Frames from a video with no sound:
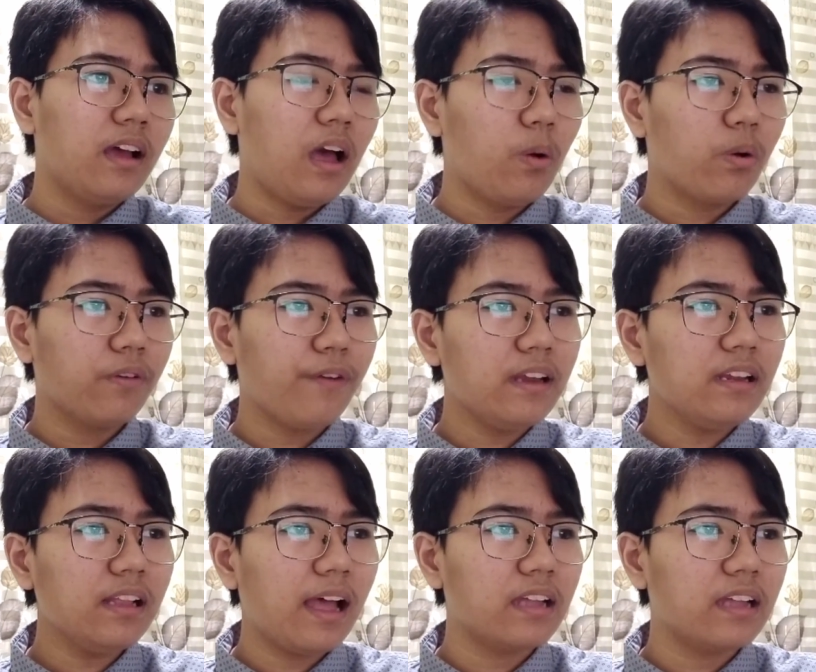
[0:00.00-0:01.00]
Our
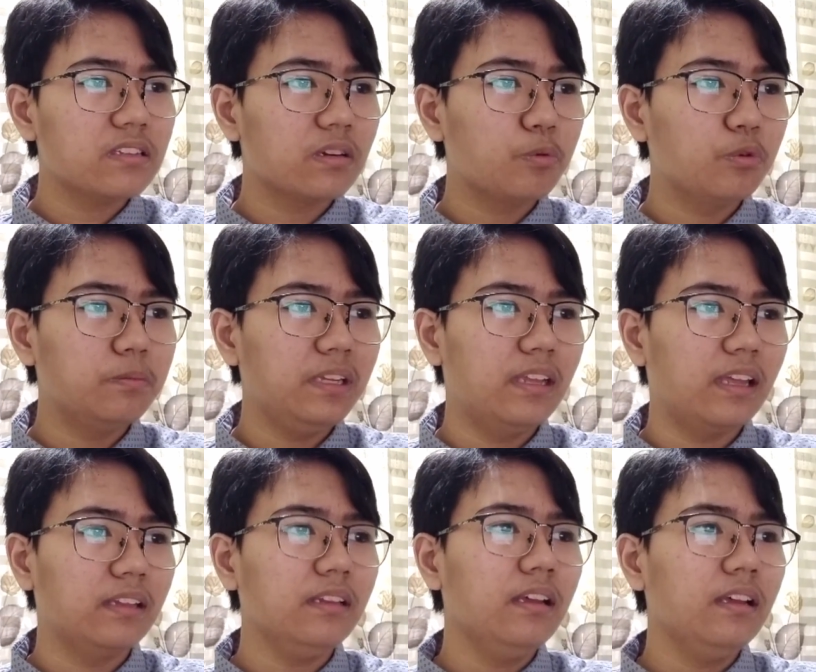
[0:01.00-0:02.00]
final answer would be
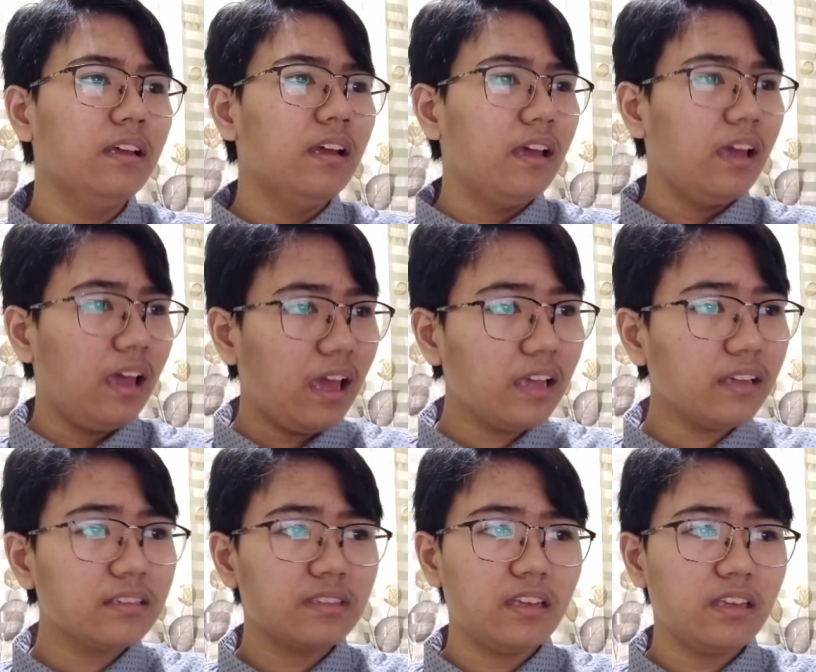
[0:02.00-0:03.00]
then
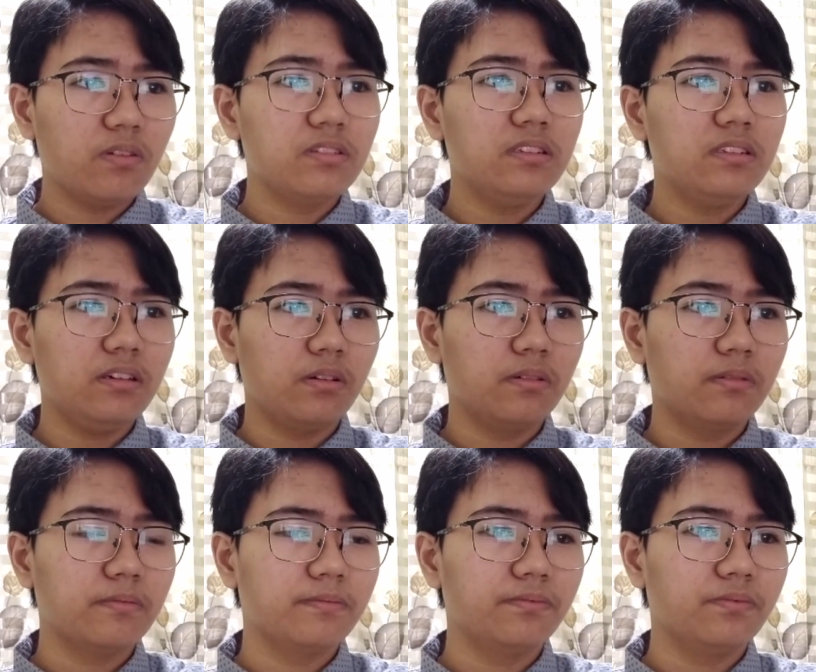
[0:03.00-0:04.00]
x equals 0.
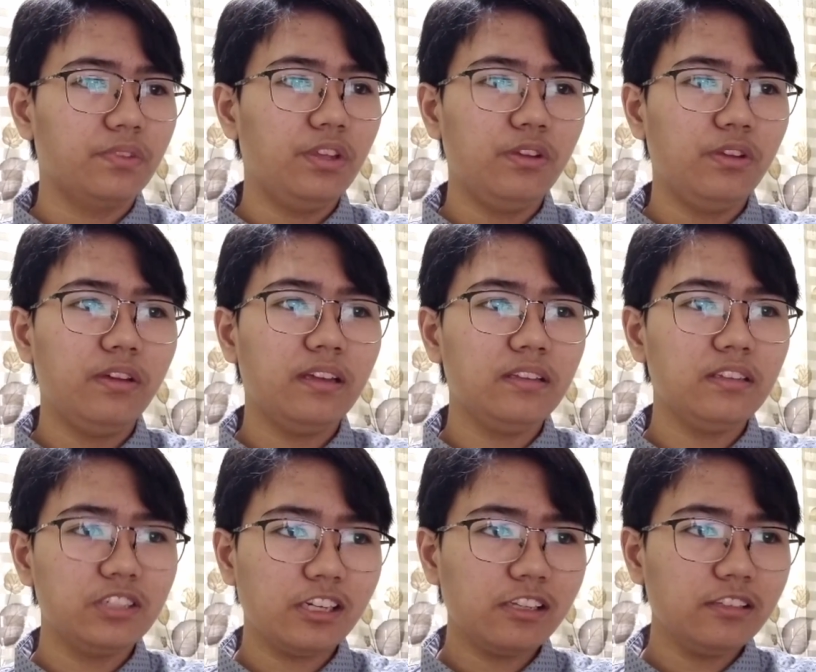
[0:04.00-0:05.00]
Do you get it,
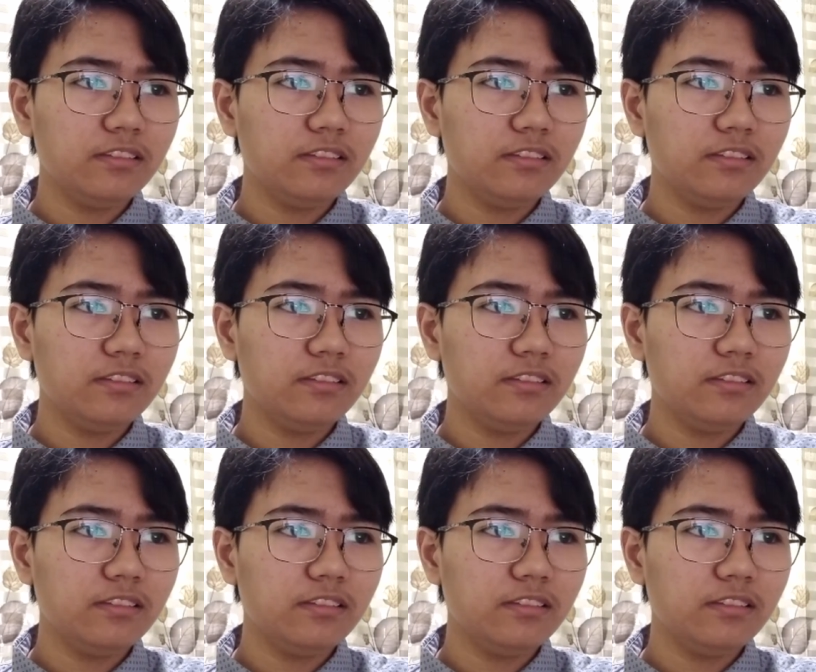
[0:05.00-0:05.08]
child?